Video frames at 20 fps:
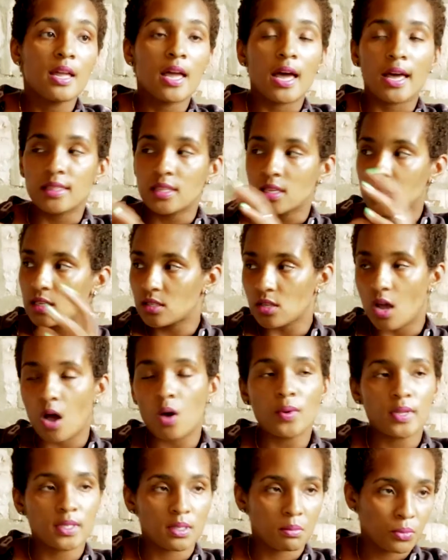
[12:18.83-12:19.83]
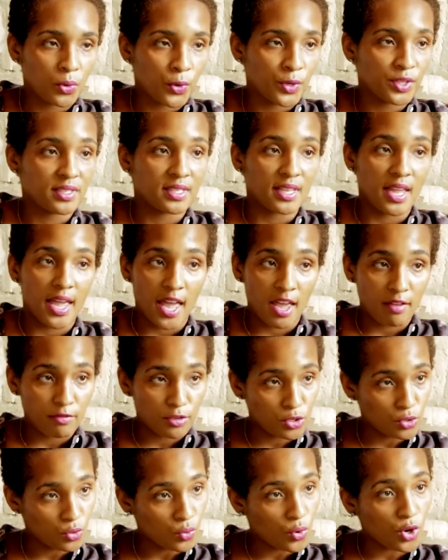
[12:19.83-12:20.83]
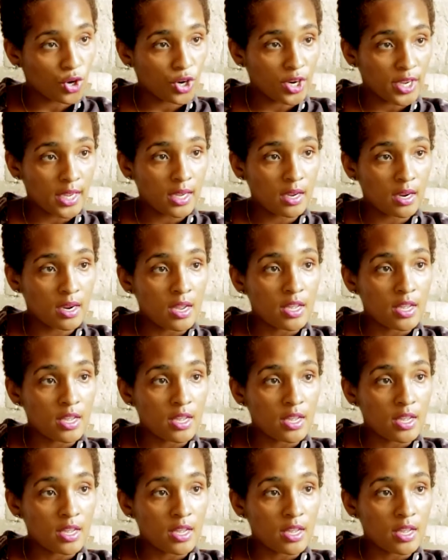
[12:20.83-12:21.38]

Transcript: I think it's always important to have a story